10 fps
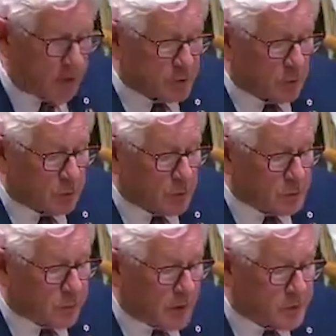says the
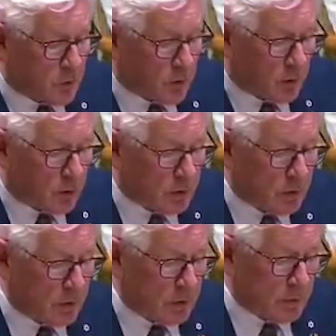motion is
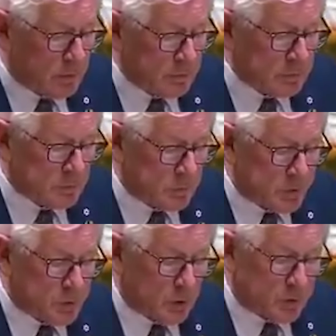one-sided.
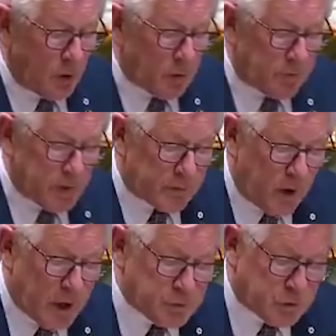Ray, however,
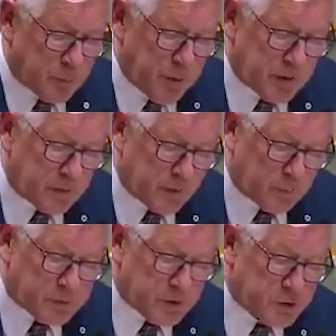agrees
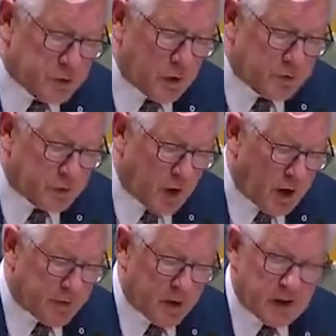that Israel is
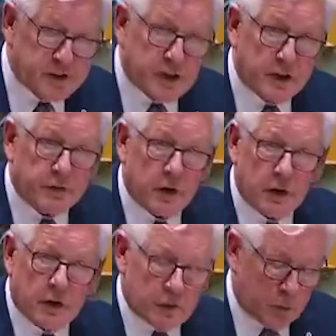illegally
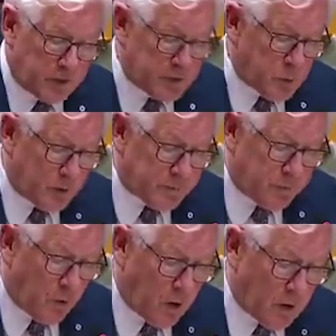occupying
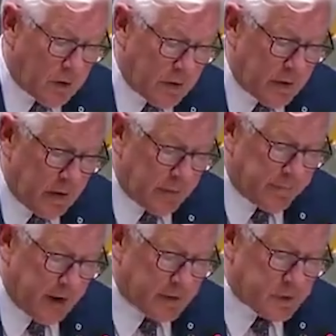Palestinian
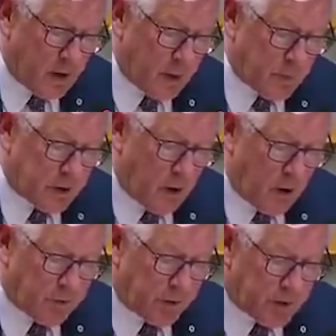territories.
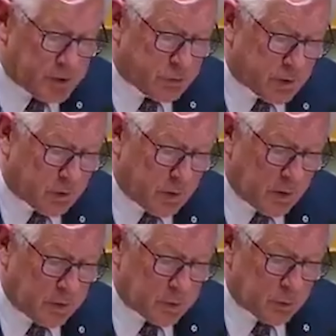The
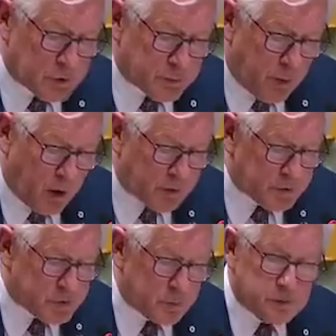resolution was
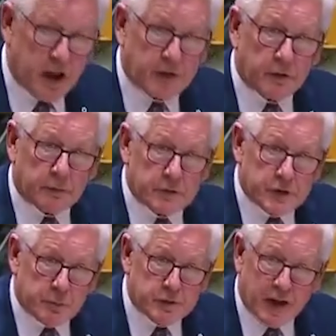initiated by the State of
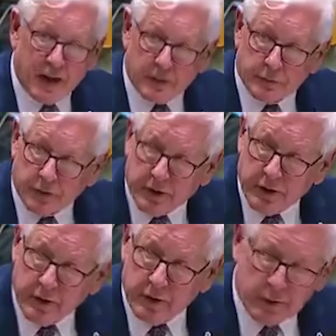Palestine.
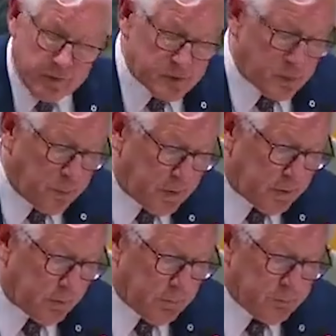It is based
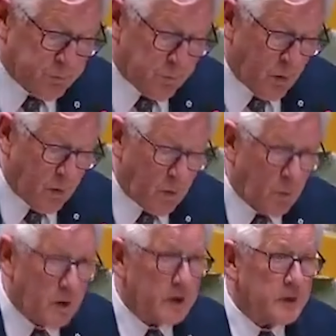on a July
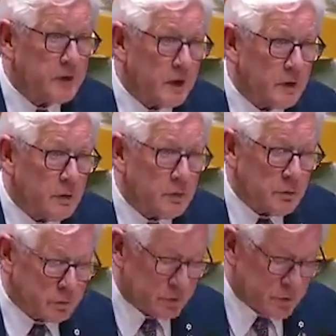ruling by the
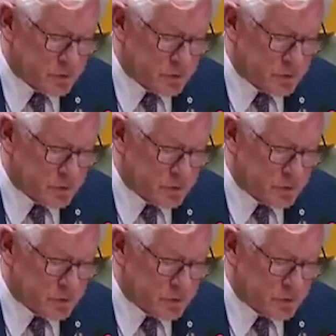International